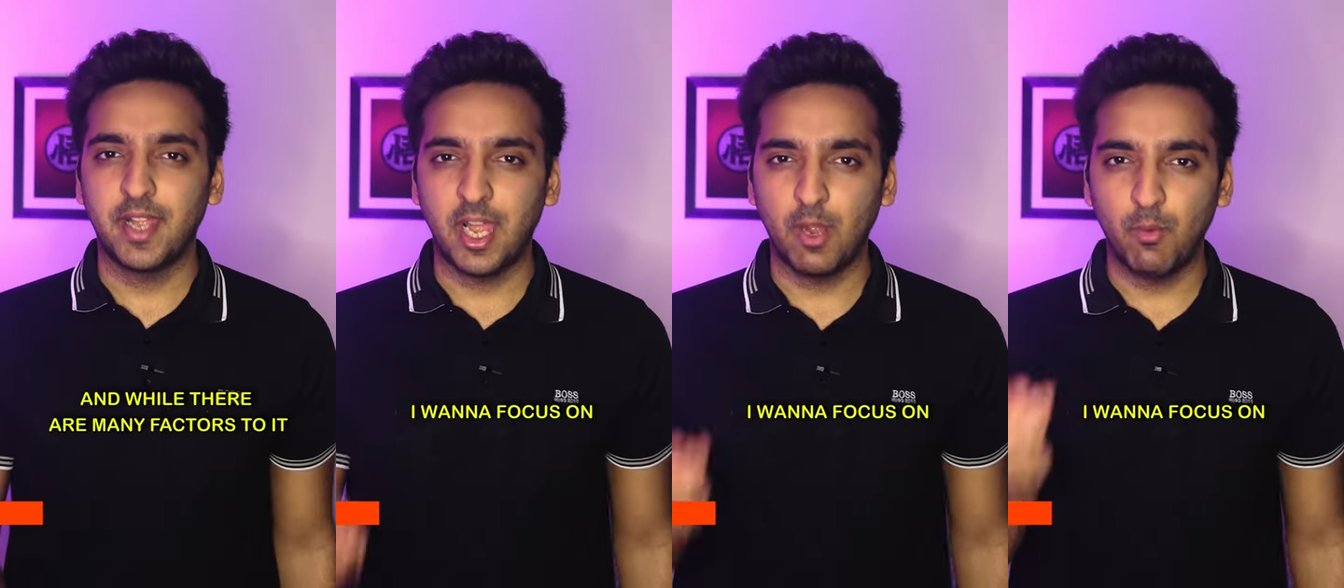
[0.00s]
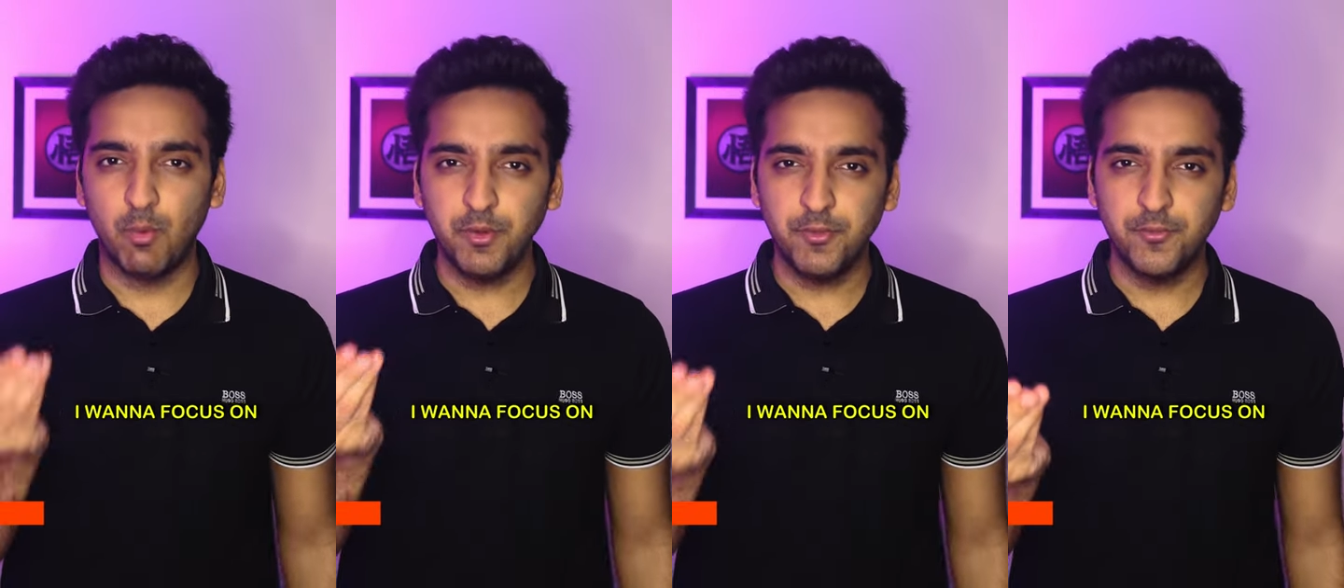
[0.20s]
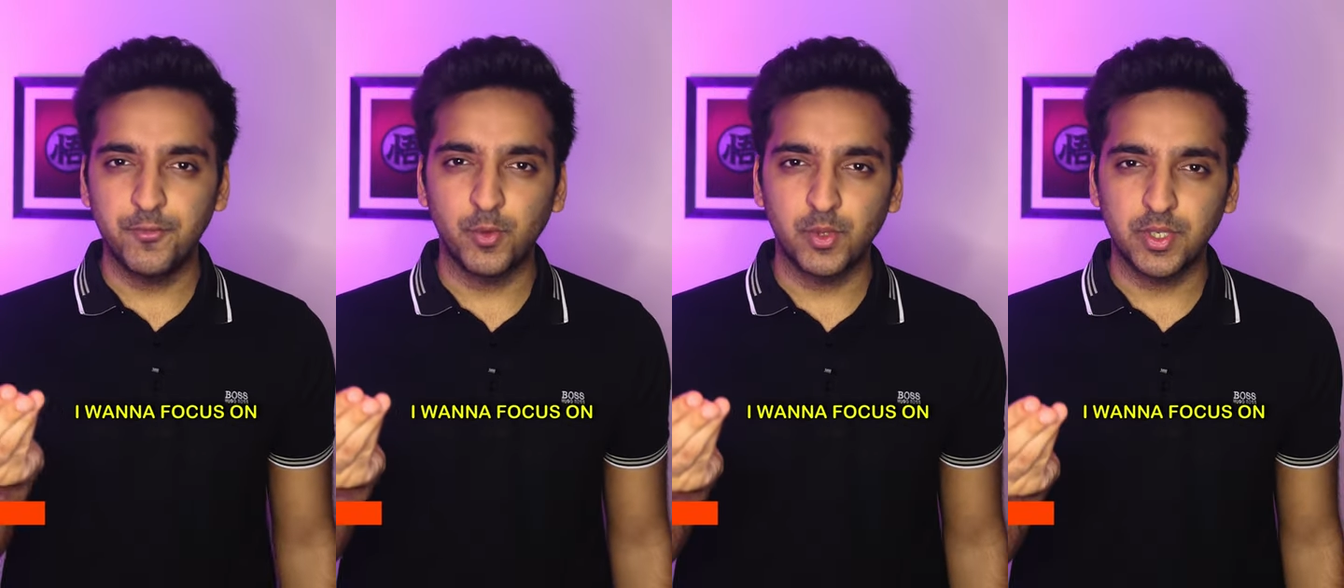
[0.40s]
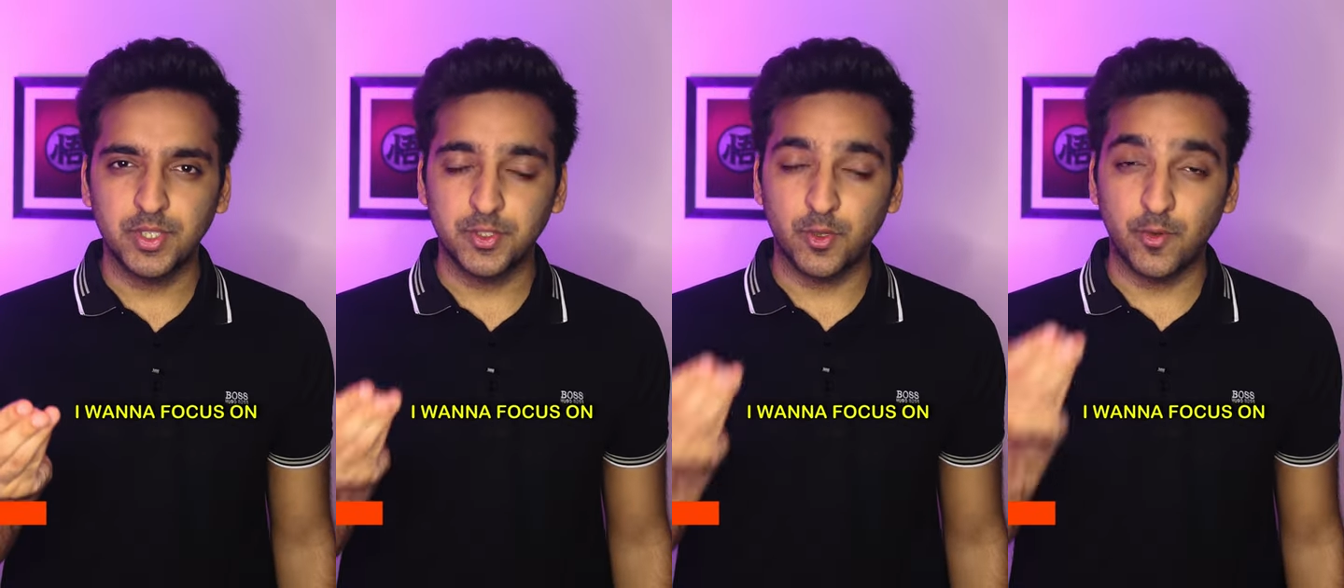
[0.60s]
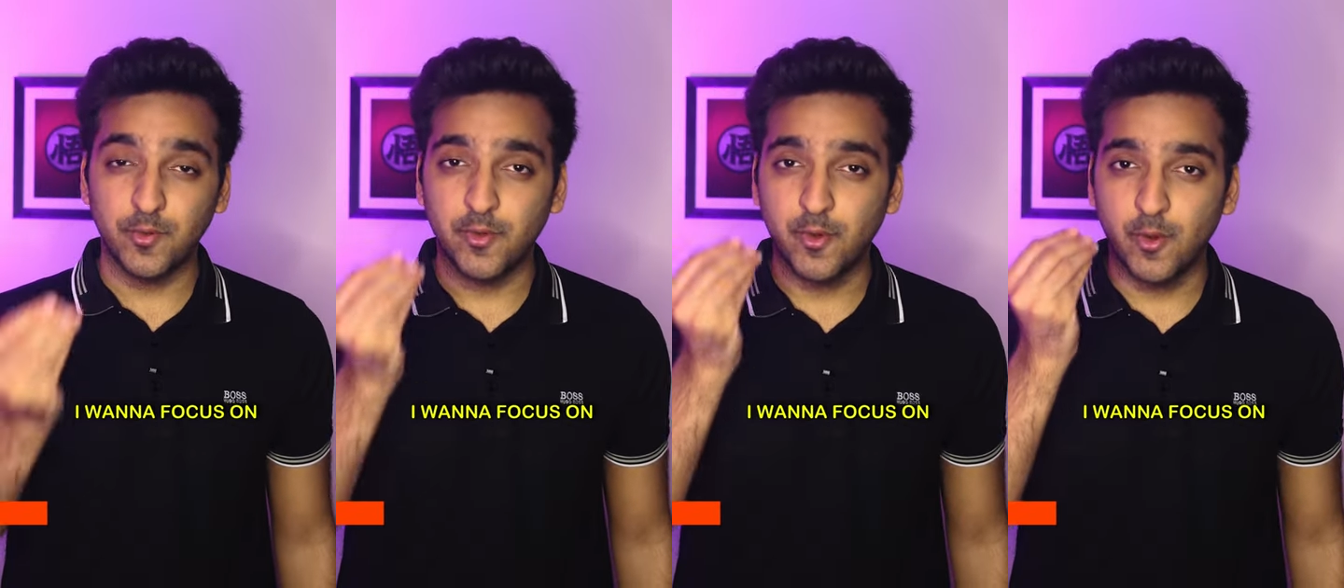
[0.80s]
I want to
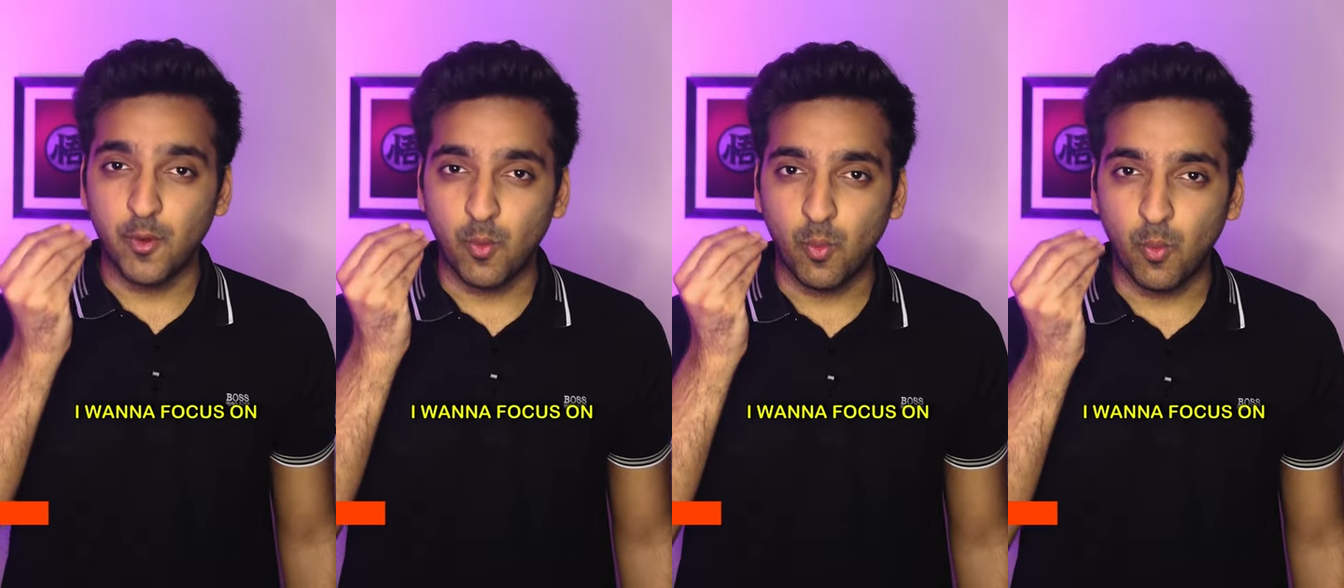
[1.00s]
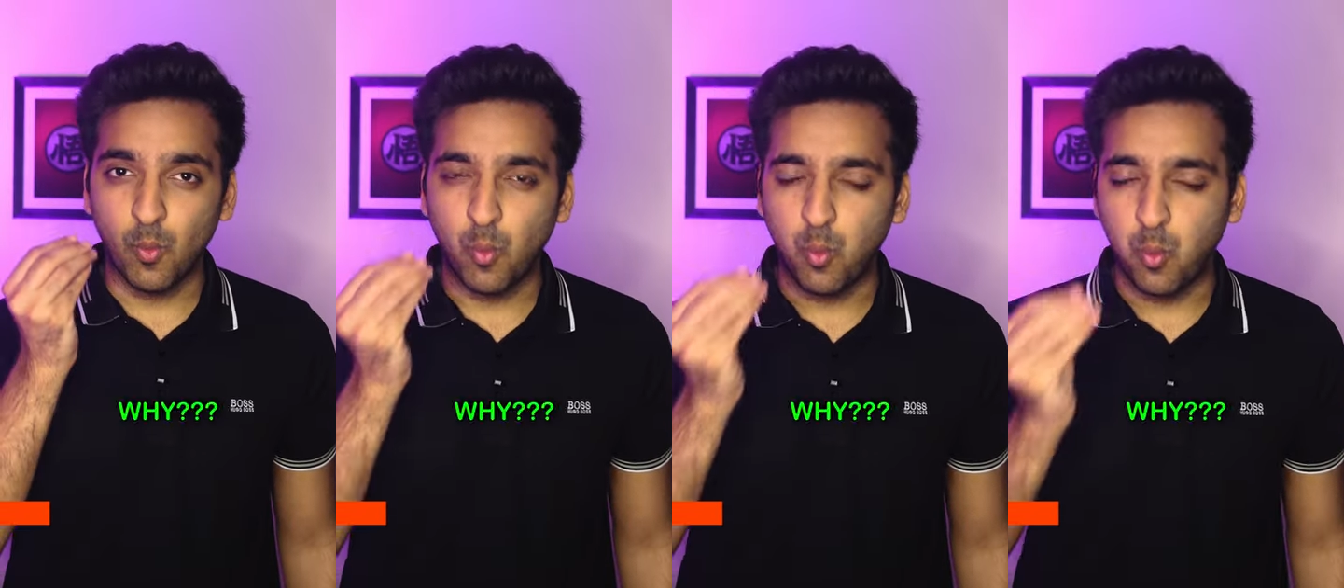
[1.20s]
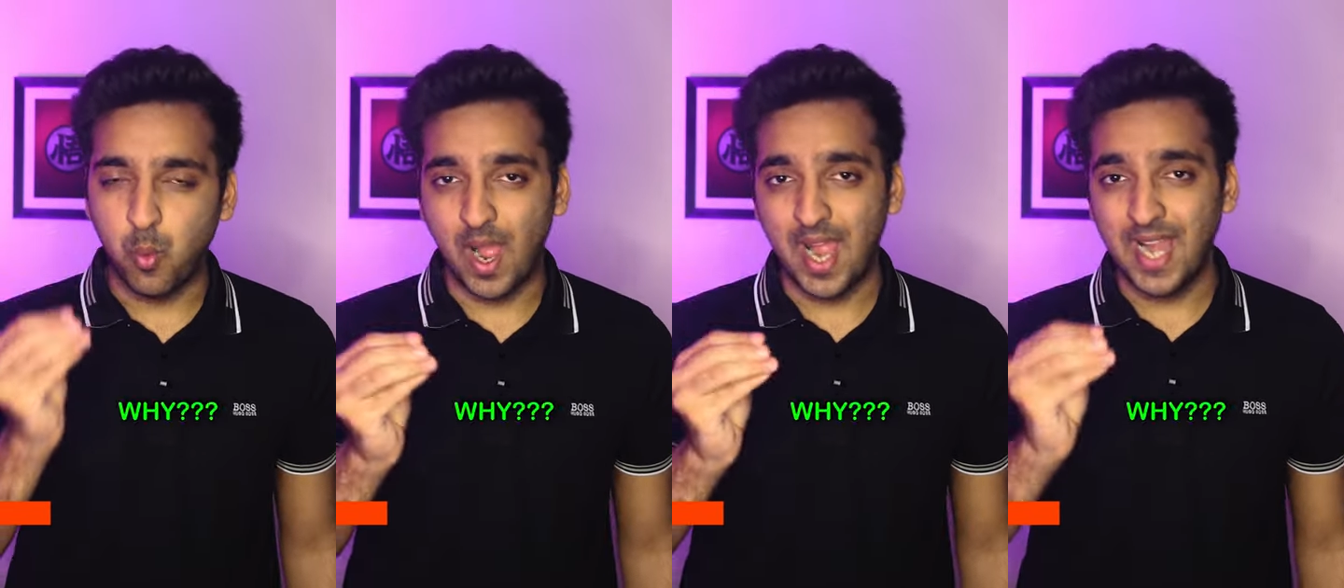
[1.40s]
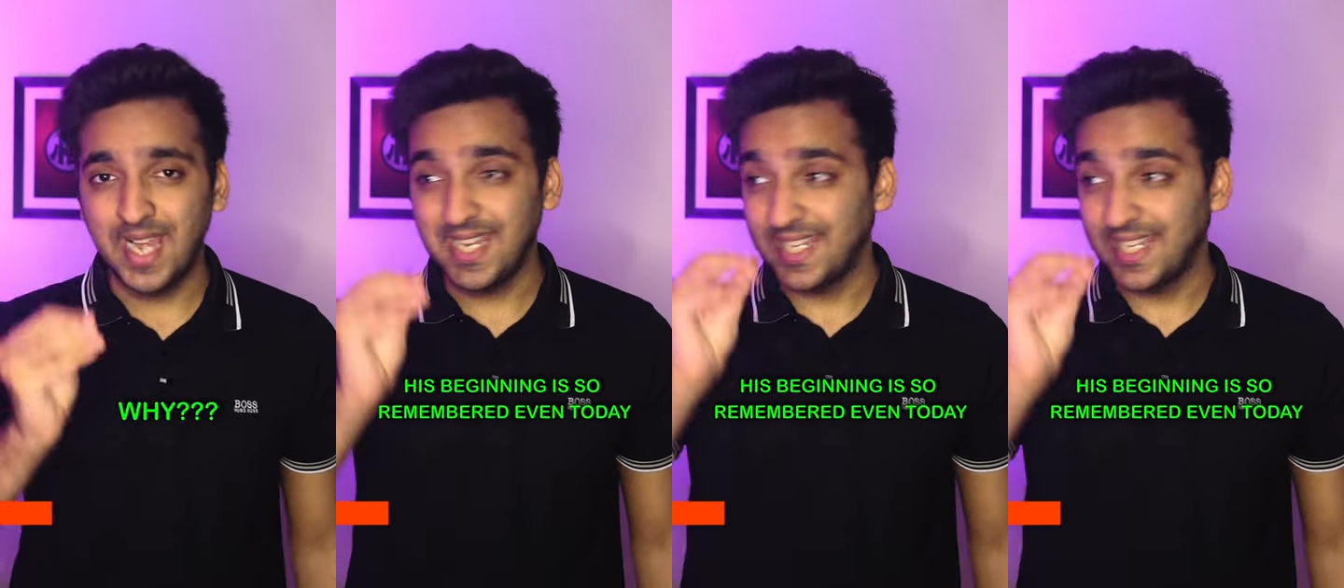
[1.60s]
focus on why